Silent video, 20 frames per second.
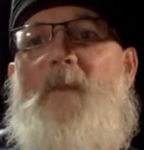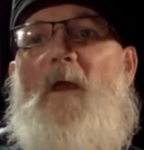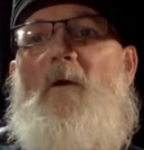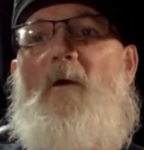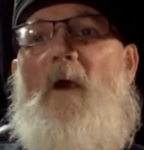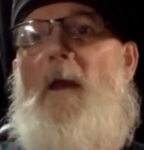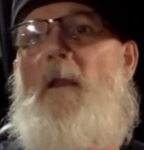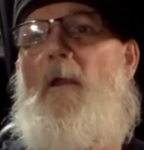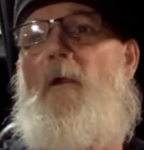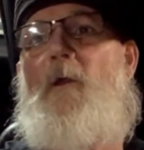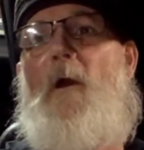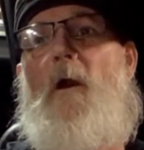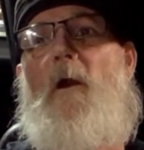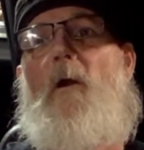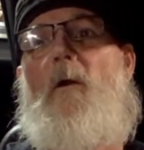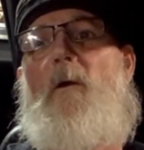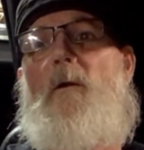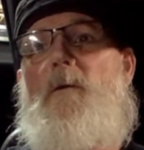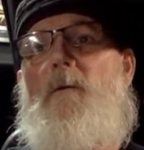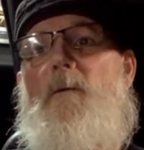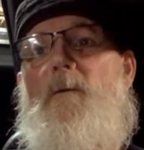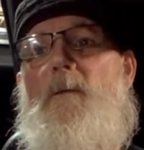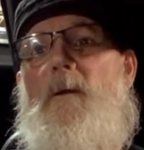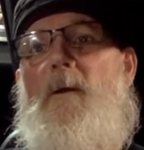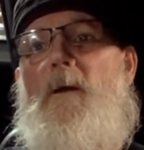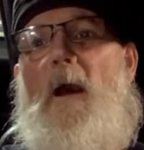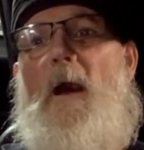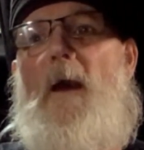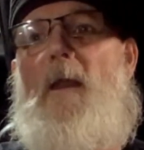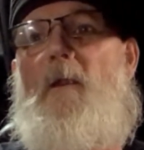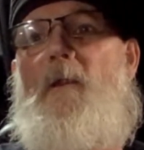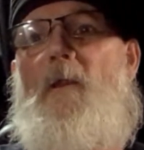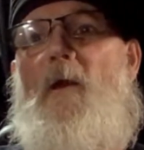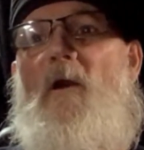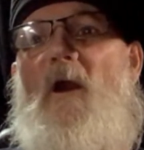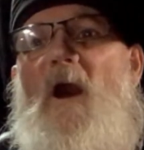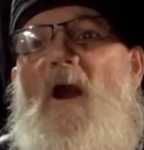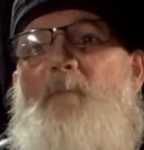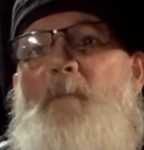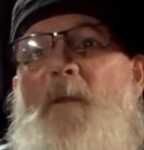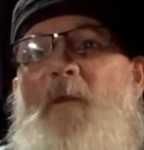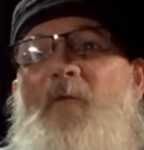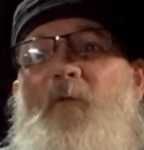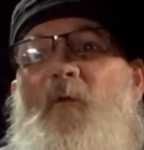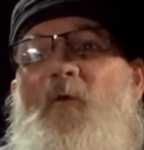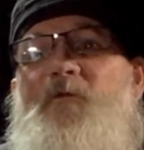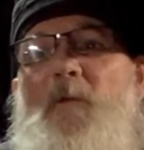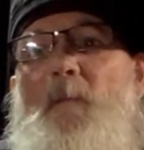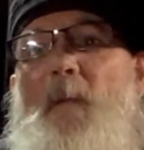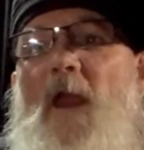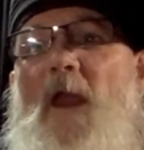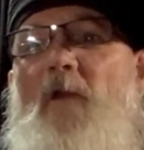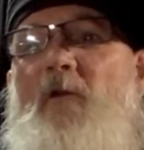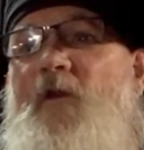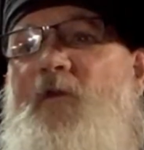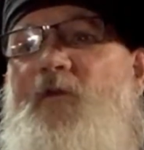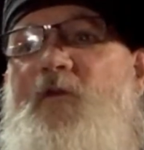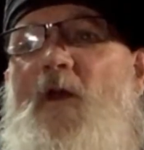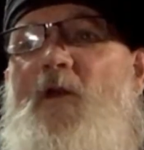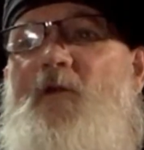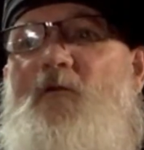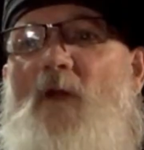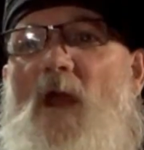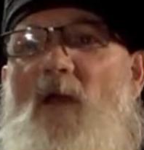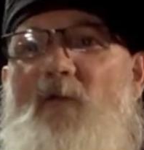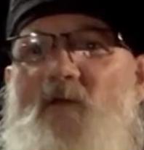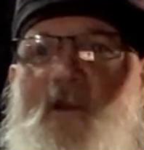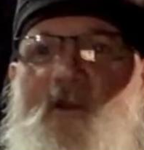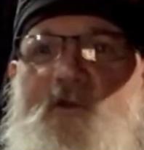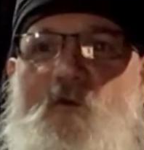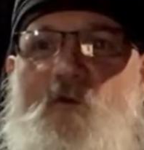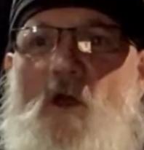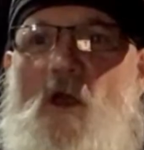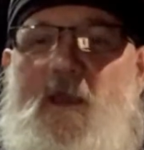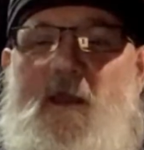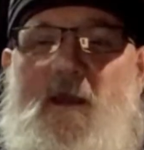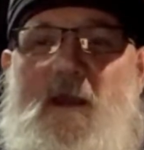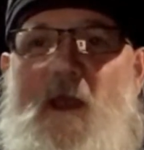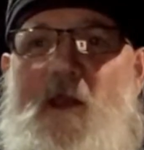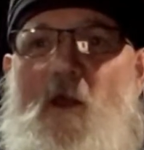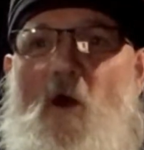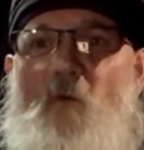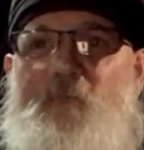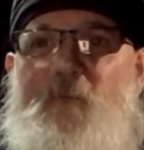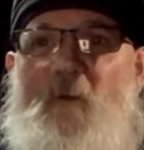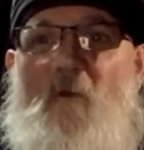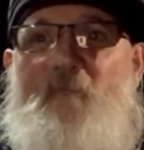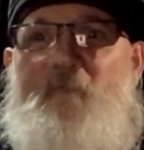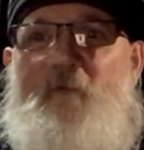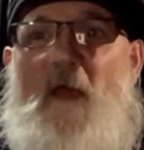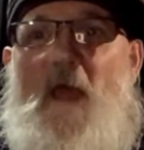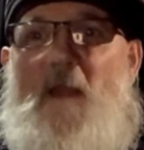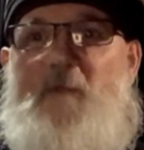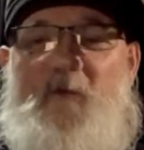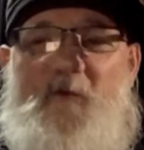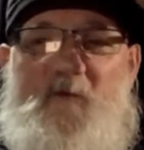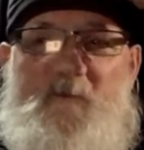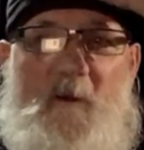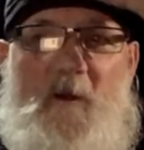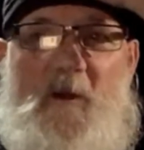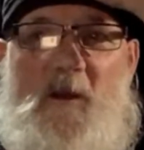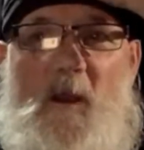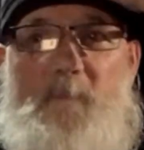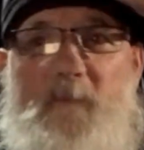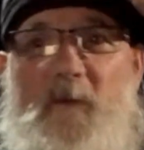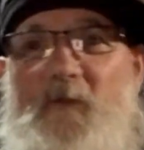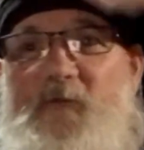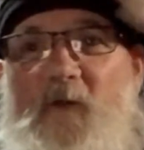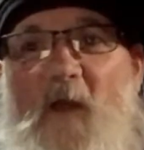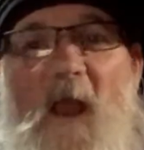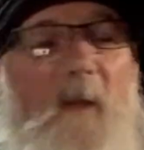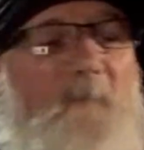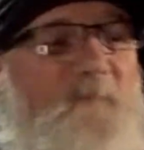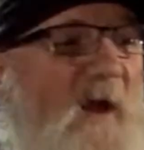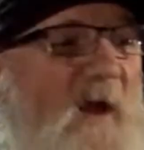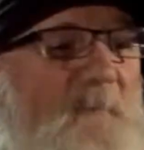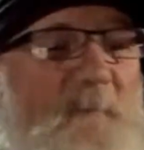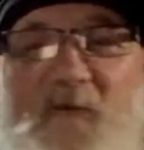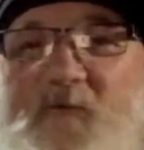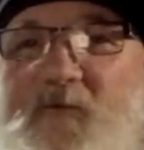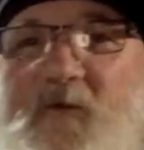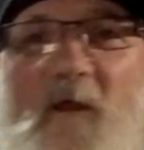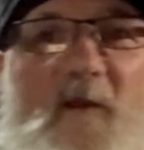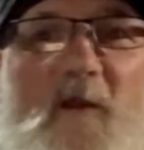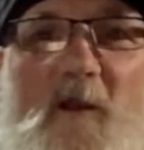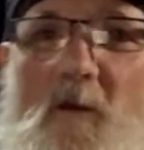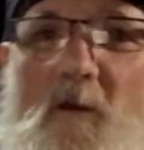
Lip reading: I don't know. I've been through some hairy shit driving a truck, and I know for a fact there's been a couple of times I've been sitting there